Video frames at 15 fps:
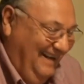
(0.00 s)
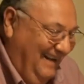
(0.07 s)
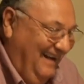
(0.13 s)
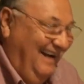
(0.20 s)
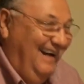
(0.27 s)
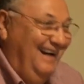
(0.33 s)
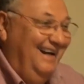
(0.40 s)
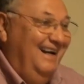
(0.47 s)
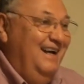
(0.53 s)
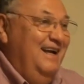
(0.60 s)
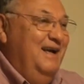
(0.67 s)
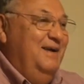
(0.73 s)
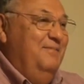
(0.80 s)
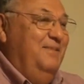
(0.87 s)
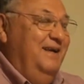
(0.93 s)

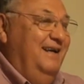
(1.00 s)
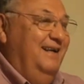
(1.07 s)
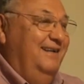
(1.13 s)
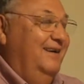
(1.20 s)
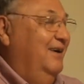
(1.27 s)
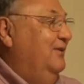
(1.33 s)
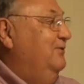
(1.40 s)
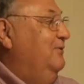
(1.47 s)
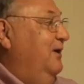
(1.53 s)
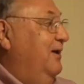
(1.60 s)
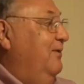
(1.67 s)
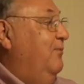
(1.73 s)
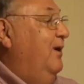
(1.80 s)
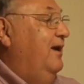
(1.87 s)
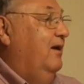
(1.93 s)
uh, because it, goes,
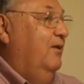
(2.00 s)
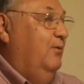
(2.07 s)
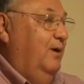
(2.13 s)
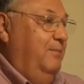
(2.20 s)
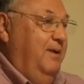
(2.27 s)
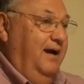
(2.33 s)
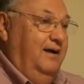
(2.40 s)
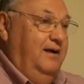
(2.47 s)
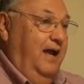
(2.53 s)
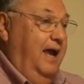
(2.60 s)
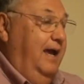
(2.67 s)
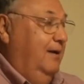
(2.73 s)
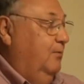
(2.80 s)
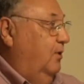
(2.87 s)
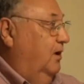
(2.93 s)
it went all the way back to
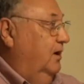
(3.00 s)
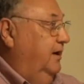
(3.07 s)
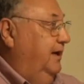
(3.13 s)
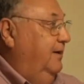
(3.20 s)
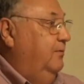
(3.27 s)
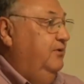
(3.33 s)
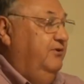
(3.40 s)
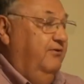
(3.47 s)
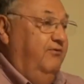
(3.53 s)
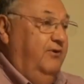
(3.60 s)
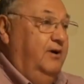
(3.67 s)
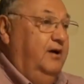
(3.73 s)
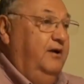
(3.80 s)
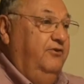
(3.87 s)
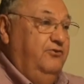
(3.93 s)
ANWR. He was a
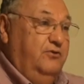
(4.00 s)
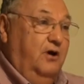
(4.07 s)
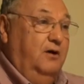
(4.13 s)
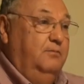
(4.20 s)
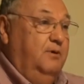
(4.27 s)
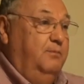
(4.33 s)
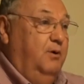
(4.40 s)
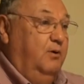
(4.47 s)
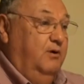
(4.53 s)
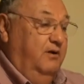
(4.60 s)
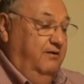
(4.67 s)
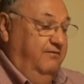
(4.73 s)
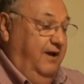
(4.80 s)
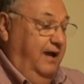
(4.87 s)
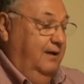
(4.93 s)
very strong proponent
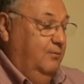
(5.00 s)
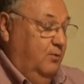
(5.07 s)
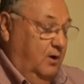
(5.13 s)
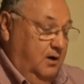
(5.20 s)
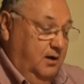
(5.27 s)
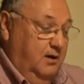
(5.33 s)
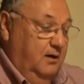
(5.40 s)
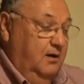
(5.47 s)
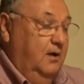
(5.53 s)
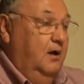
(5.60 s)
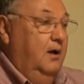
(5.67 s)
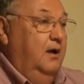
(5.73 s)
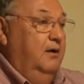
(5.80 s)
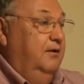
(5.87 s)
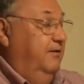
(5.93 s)
of ANWR
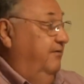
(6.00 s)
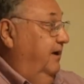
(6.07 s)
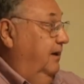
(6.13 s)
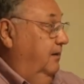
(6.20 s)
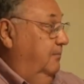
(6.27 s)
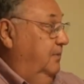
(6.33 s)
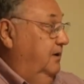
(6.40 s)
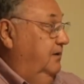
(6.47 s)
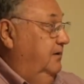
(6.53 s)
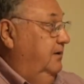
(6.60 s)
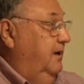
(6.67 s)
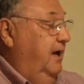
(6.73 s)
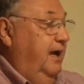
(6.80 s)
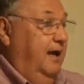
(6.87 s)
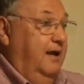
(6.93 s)
development.
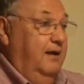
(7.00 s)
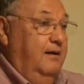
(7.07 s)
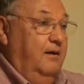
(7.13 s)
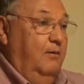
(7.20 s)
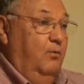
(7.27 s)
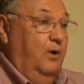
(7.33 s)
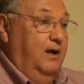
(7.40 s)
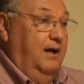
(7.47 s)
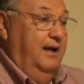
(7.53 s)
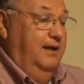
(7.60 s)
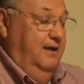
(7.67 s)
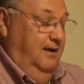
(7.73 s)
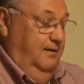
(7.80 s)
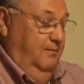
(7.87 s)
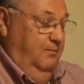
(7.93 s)
And what I
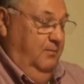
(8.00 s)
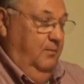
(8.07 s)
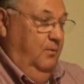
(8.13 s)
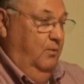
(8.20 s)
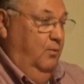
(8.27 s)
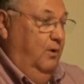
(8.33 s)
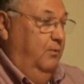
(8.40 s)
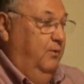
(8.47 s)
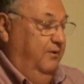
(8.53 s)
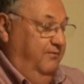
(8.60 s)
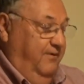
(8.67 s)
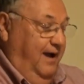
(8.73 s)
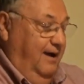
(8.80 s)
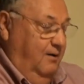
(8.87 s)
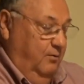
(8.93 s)
kept, what we
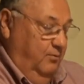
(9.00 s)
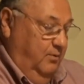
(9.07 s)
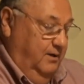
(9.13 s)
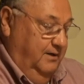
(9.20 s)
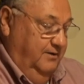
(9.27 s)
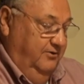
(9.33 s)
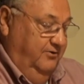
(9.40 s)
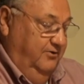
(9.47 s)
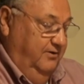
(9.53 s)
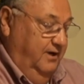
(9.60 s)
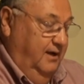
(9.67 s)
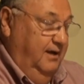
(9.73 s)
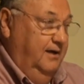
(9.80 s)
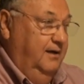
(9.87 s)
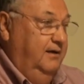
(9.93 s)
found was,
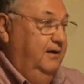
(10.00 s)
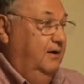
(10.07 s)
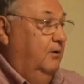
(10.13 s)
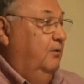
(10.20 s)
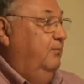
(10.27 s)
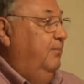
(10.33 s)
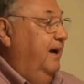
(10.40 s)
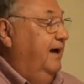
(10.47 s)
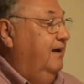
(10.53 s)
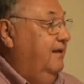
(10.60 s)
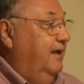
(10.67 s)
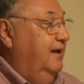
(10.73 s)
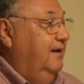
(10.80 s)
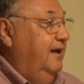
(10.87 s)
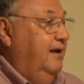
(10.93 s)
you know, back
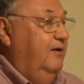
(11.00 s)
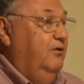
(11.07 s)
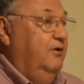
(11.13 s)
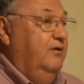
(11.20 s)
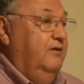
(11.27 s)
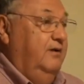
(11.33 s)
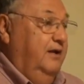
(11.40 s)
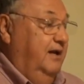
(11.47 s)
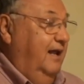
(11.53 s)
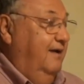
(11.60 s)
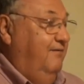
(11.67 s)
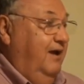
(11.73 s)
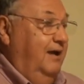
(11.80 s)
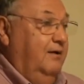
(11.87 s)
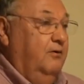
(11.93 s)
then they couldn't didn't
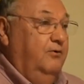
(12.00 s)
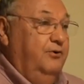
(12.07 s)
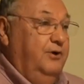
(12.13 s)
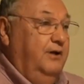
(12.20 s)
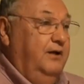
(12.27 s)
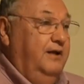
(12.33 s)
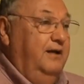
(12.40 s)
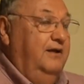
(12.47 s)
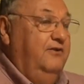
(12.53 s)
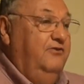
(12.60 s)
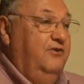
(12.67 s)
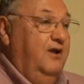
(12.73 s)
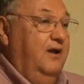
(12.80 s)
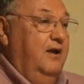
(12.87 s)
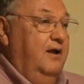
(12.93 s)
have angle drilling.
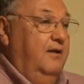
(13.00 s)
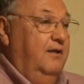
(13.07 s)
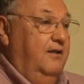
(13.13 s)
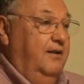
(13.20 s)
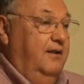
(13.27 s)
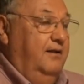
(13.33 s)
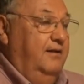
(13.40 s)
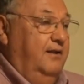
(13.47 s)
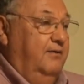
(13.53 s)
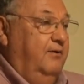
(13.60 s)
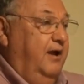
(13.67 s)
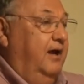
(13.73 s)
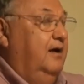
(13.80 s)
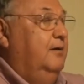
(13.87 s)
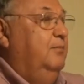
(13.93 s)
Is the, the
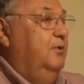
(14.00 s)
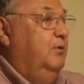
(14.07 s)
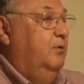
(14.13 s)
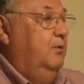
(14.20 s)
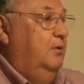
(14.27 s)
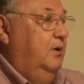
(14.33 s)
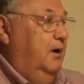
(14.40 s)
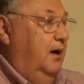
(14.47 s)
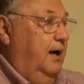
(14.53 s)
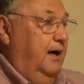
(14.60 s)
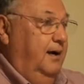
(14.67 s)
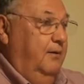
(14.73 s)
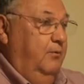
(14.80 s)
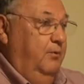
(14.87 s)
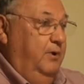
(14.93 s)
caribou?
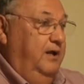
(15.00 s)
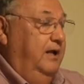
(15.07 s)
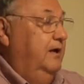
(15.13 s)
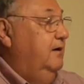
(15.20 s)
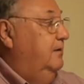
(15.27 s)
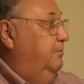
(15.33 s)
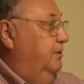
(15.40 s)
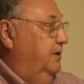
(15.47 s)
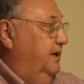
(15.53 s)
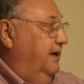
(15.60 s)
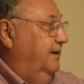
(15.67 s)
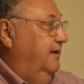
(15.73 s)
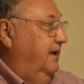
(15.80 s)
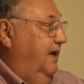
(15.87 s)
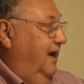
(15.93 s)
Uh, we needed to
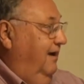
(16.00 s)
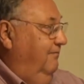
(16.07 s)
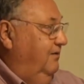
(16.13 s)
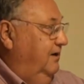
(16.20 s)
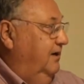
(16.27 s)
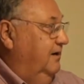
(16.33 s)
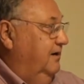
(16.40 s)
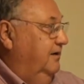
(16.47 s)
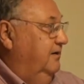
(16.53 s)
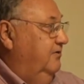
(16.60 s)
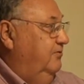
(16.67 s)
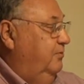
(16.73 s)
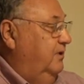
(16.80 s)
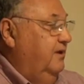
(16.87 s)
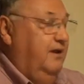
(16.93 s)
protect the calving
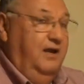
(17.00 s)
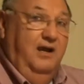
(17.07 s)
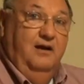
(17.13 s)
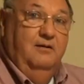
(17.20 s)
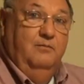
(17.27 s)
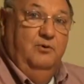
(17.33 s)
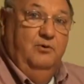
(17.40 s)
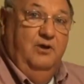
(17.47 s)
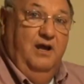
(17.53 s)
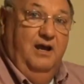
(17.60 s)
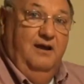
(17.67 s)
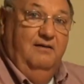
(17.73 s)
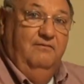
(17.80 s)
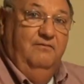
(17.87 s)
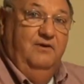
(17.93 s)
areas where the caribou
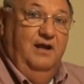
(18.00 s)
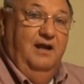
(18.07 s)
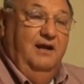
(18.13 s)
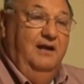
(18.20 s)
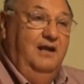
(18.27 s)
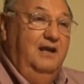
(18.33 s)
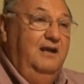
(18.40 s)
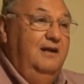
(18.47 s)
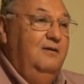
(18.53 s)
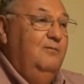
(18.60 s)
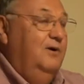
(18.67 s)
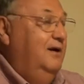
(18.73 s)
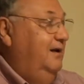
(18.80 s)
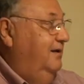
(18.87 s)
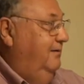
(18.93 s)
calved, and he didn't
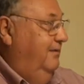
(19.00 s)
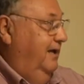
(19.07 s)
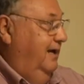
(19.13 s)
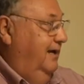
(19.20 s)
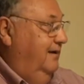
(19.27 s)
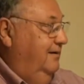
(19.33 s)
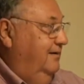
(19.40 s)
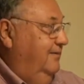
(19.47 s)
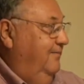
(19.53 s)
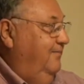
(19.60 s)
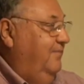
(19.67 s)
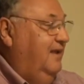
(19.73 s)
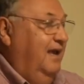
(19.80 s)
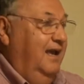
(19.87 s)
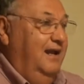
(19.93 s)
want to do that.
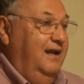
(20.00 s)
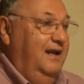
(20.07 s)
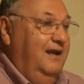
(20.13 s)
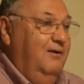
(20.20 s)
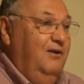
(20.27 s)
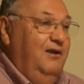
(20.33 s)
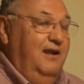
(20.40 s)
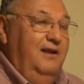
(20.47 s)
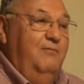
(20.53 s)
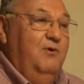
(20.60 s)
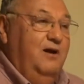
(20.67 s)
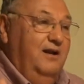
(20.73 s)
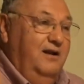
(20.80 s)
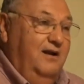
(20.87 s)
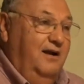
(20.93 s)
And he he
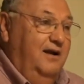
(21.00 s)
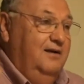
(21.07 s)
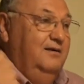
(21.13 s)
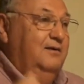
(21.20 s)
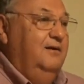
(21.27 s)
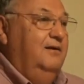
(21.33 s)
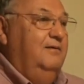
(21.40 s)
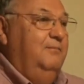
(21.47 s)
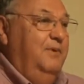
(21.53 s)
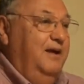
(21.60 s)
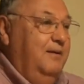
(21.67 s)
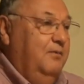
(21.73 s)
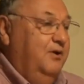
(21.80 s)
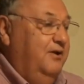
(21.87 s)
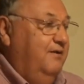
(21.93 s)
wanted to hundred be
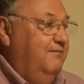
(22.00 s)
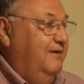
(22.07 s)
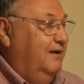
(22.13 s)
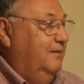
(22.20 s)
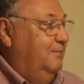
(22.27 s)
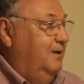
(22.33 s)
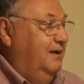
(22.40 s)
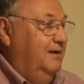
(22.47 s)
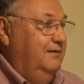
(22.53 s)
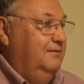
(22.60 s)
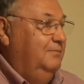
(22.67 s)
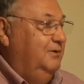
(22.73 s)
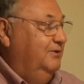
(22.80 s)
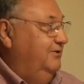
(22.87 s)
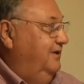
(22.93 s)
able to develop
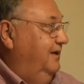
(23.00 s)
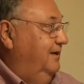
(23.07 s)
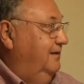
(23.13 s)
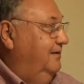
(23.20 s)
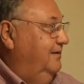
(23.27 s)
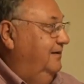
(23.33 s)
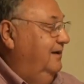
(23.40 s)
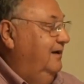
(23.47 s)
hundred percent